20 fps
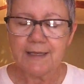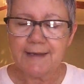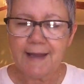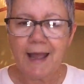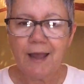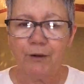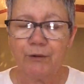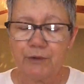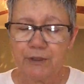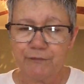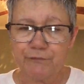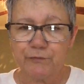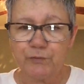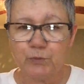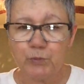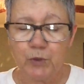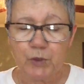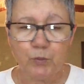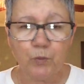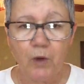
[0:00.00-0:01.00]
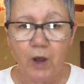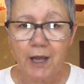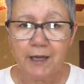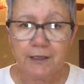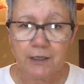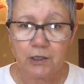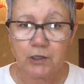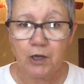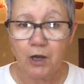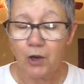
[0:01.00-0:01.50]
Now, if we want
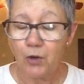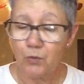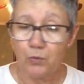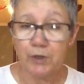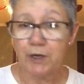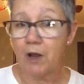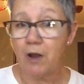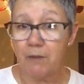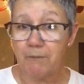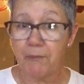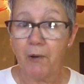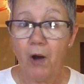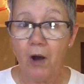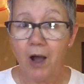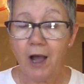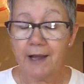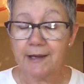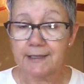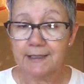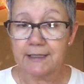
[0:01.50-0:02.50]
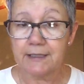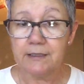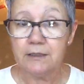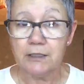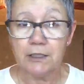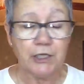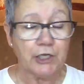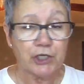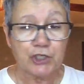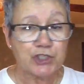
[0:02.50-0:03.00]
to go with her
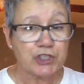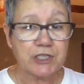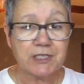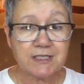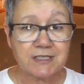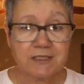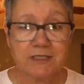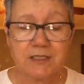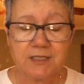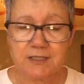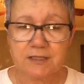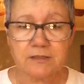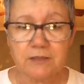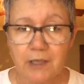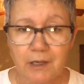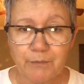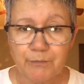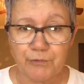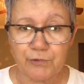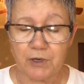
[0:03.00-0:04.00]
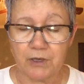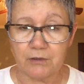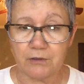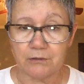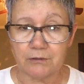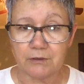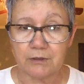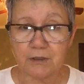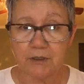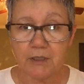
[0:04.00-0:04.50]
party, she's this
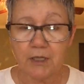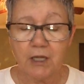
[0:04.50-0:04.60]
liberal.